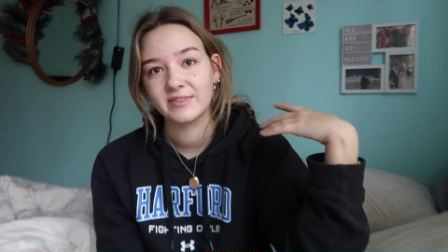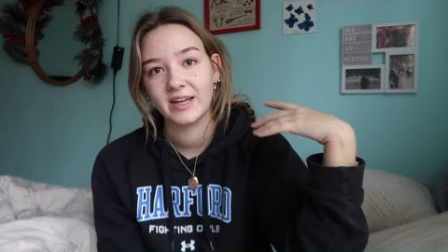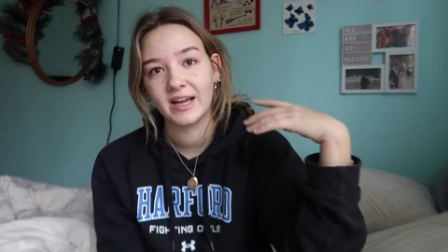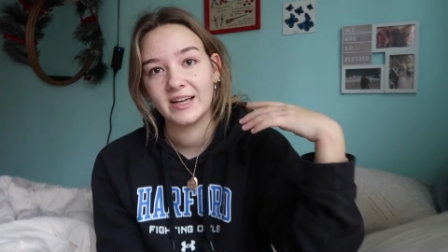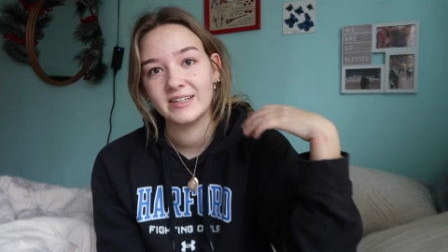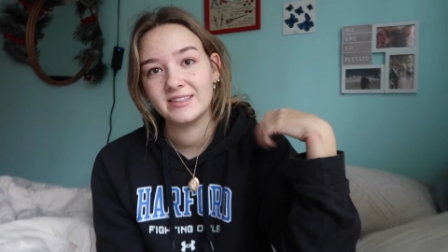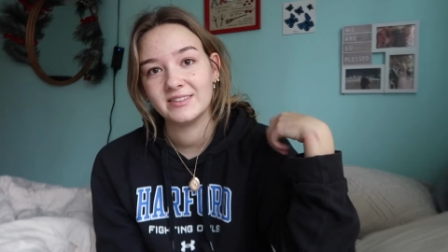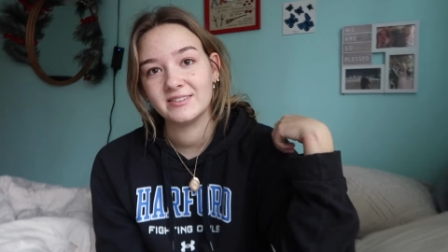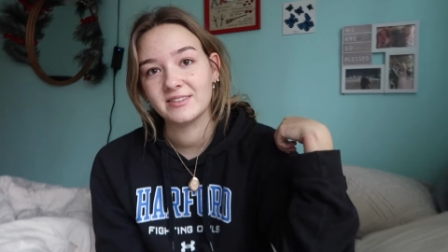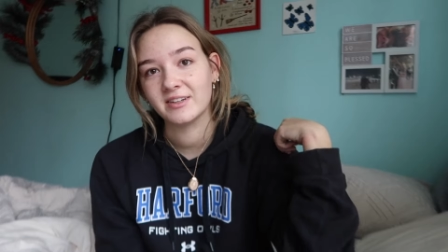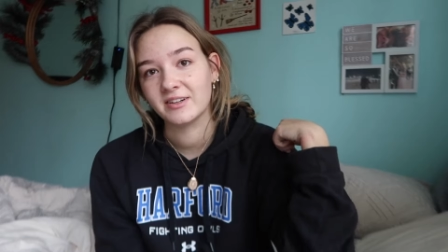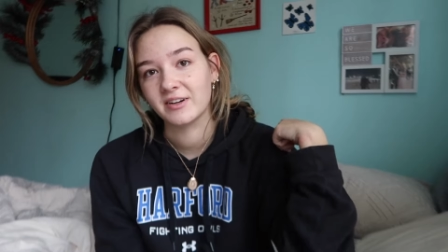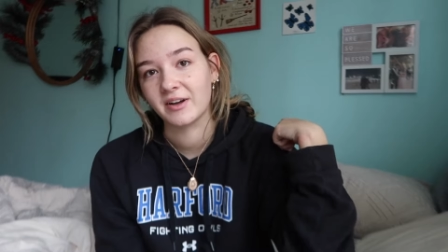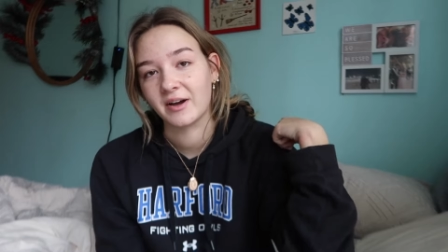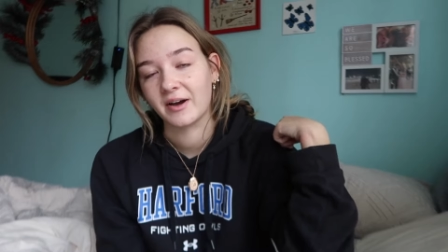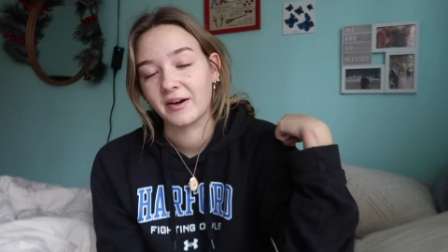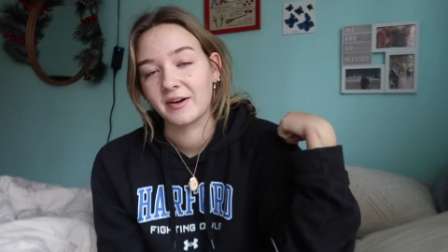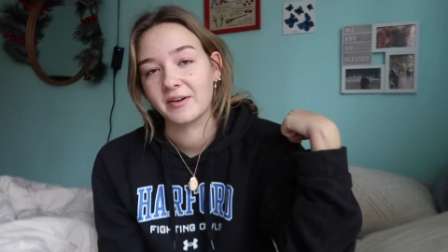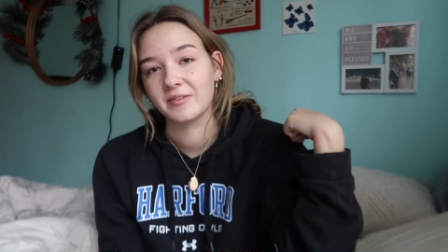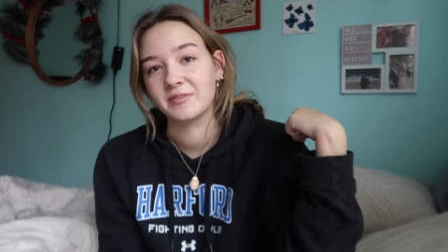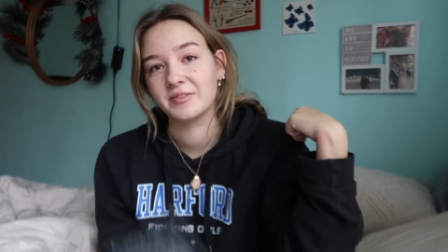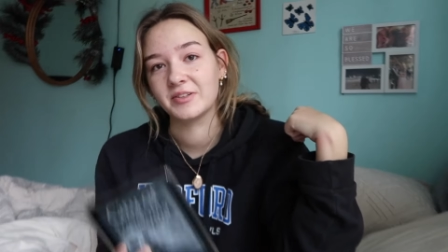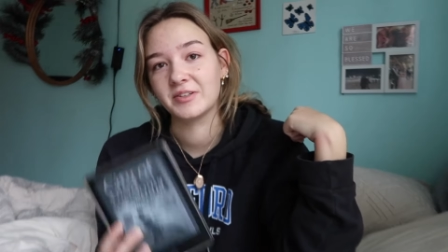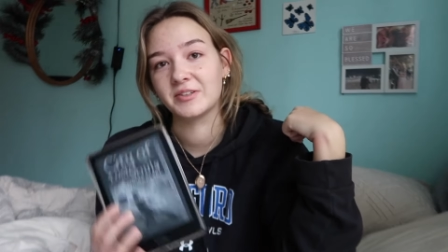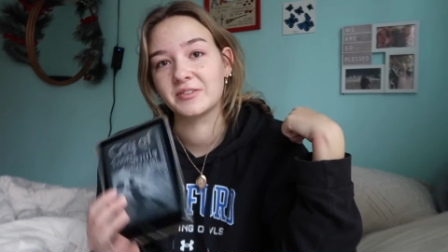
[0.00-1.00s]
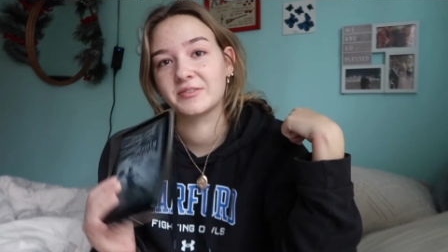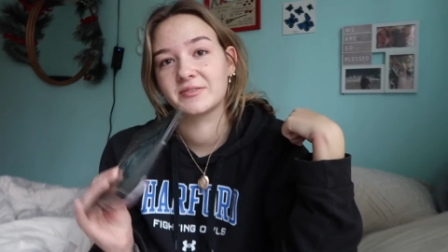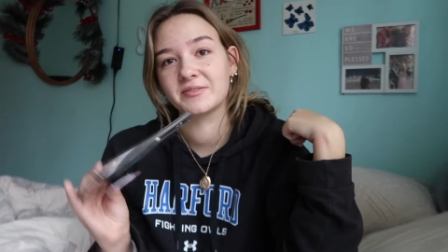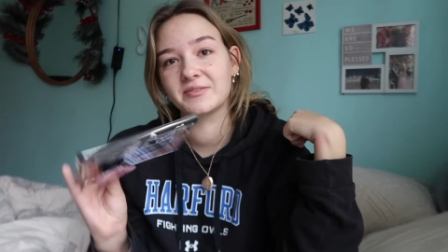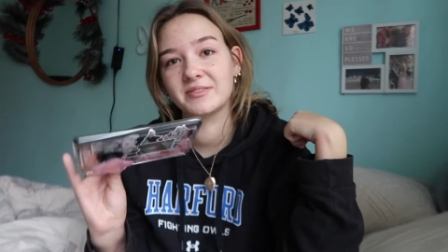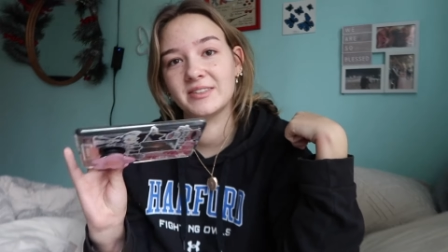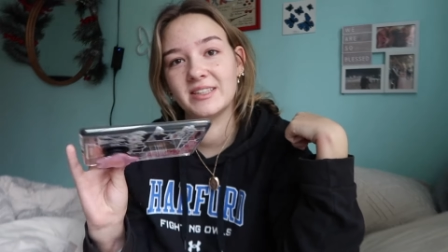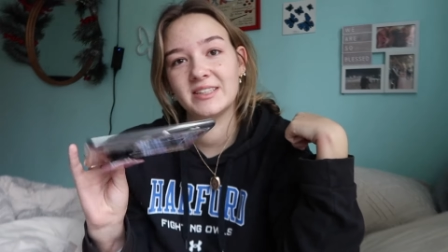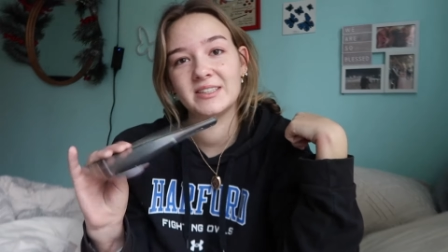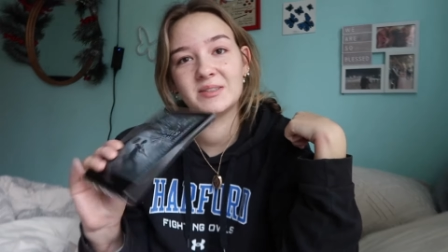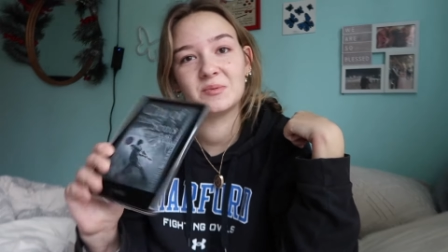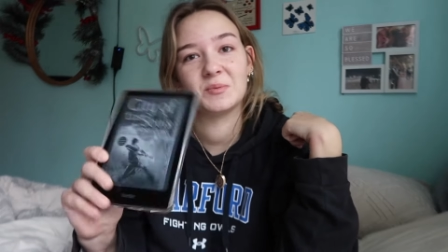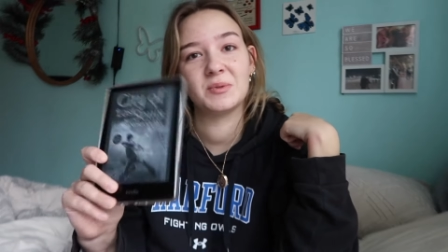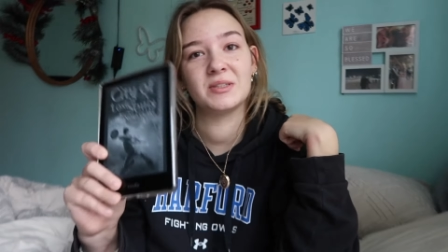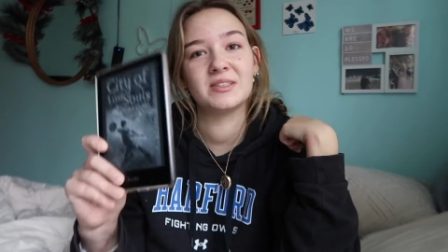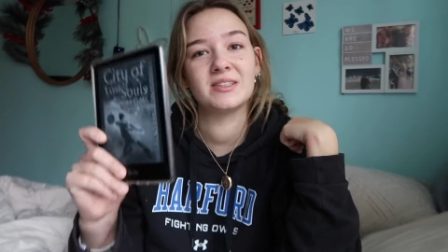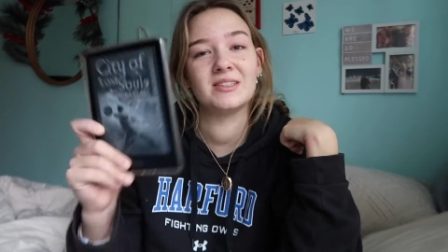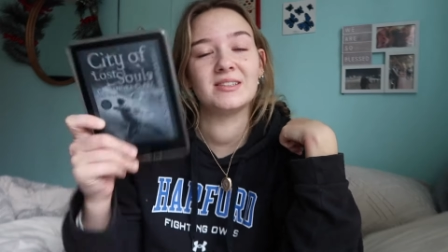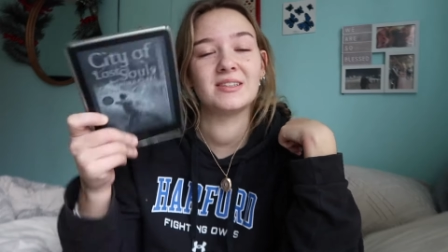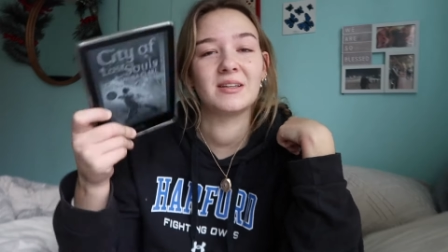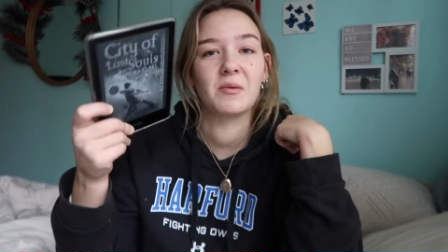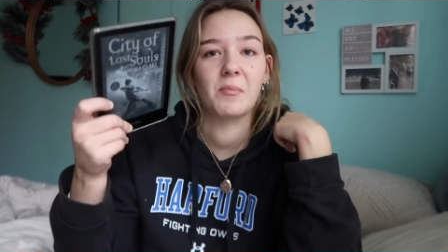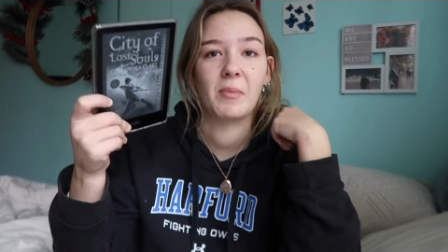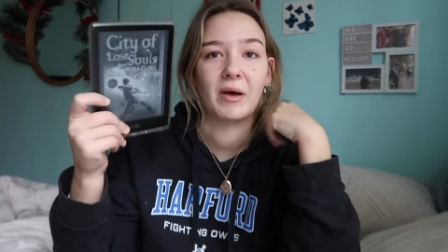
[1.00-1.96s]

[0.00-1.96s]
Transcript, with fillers: I just don't know how I feel. This wasn't the